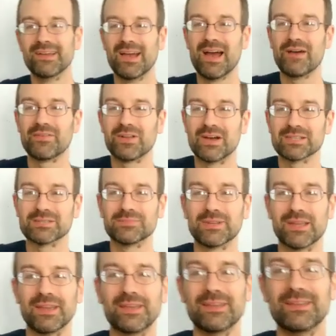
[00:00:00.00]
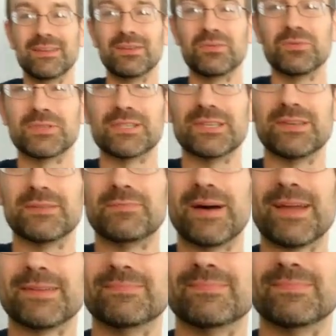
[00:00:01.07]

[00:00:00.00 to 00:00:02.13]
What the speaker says: Have an awesome day. We'll see you. Bye.